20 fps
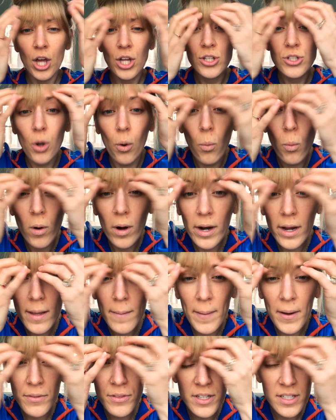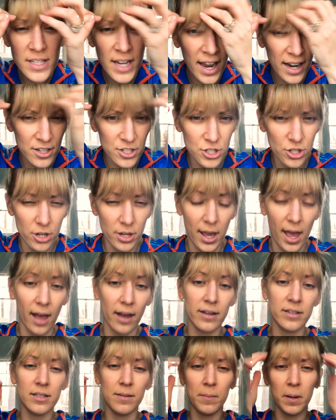don't worry about the texture yet,
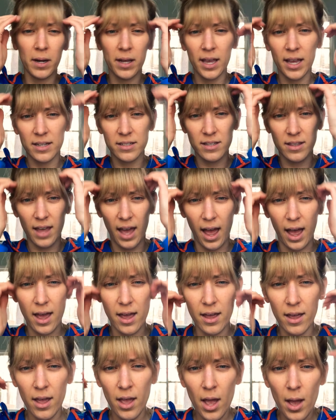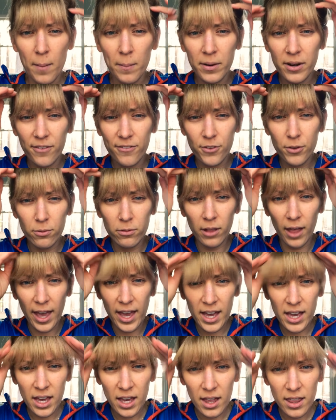because I'm gonna get to that. But if you
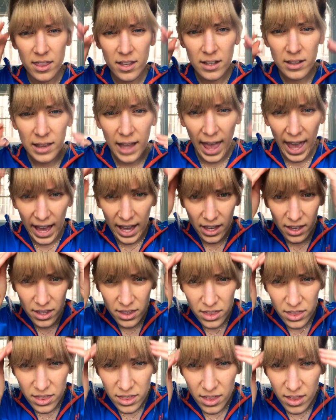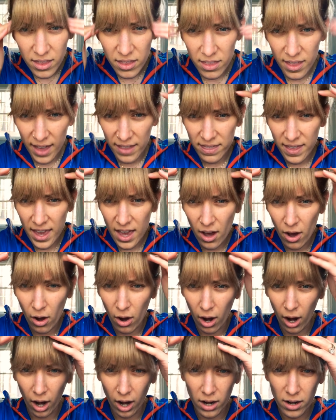like the length that they
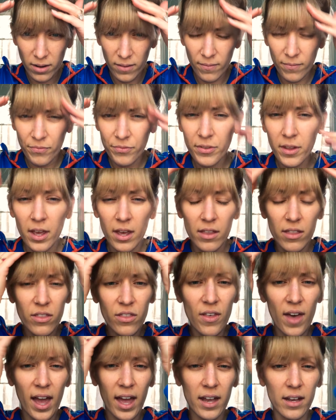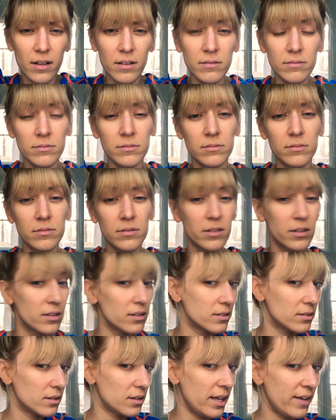are, then
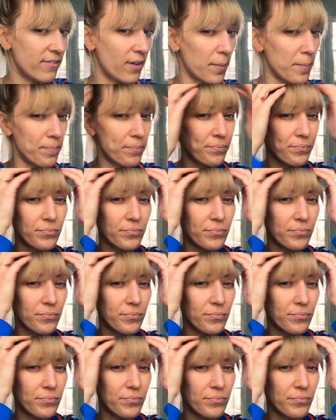leave them.